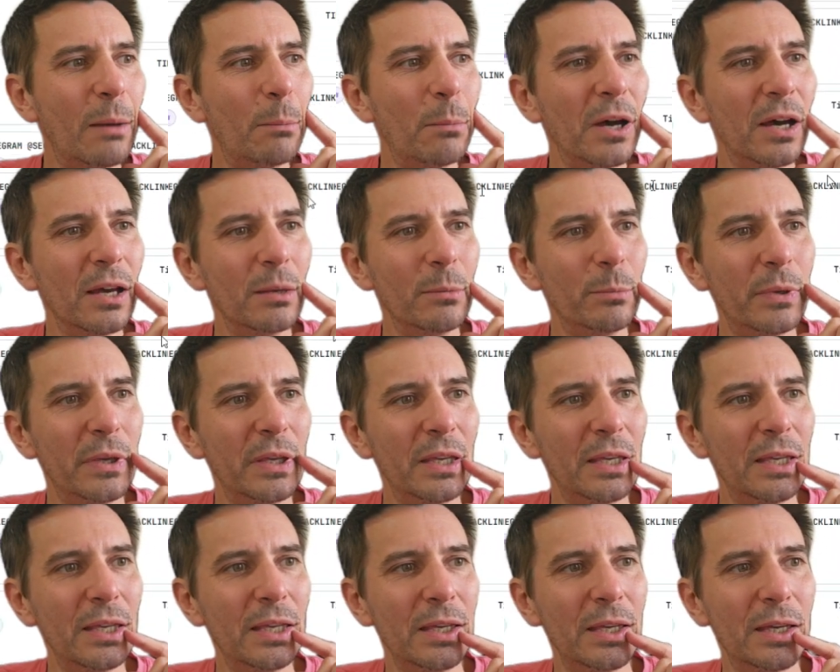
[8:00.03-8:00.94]
might
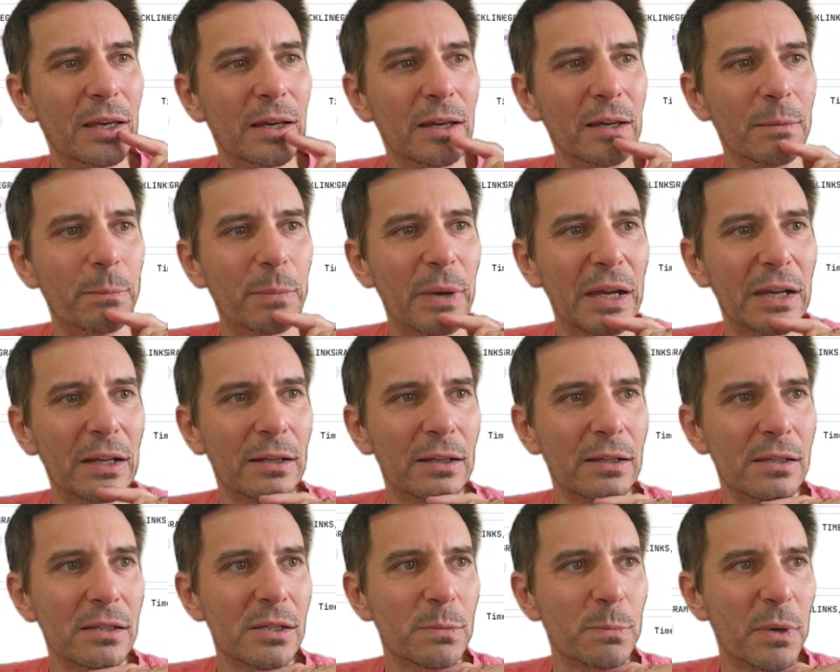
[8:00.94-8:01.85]
be
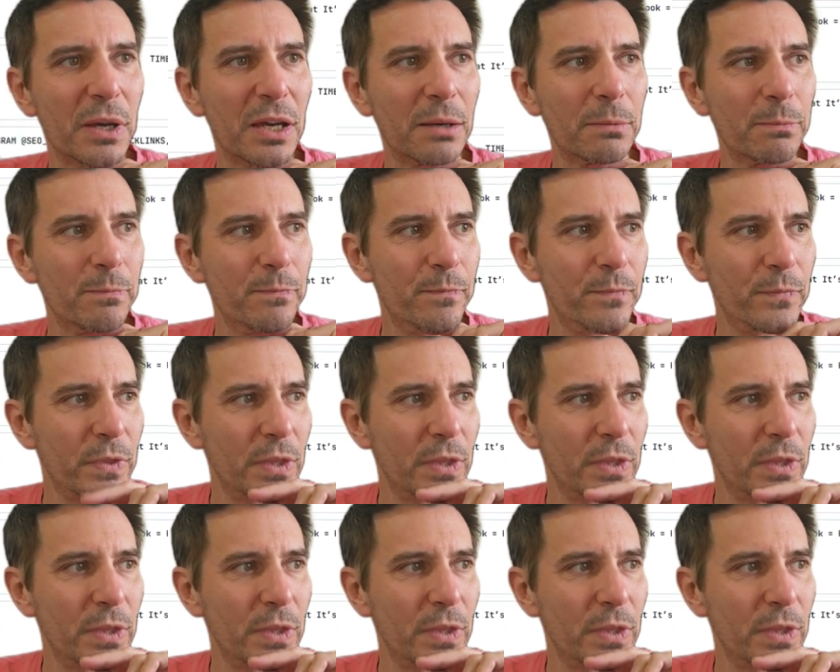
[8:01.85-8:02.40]
backlink spam.